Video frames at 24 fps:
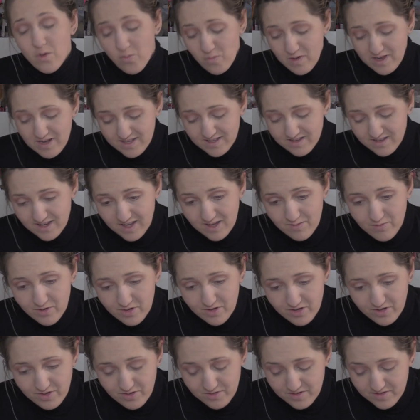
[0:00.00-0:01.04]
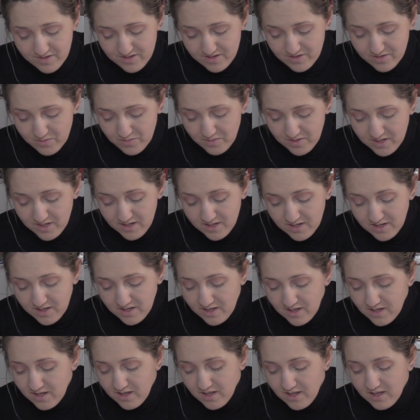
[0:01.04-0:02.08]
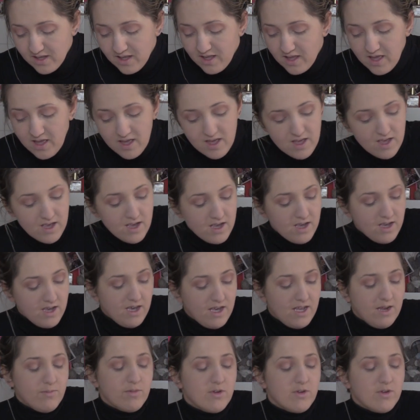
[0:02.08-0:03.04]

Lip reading: Well, I think I'm gonna use this one. And